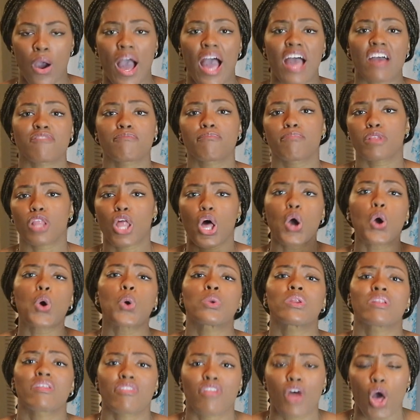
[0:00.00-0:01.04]
I've
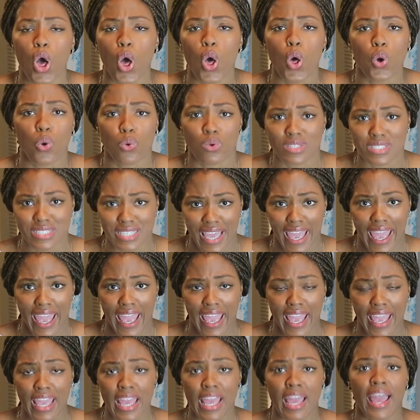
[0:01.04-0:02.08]
blown the whole
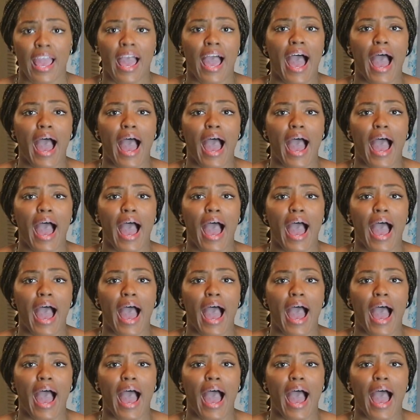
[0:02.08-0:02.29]
day.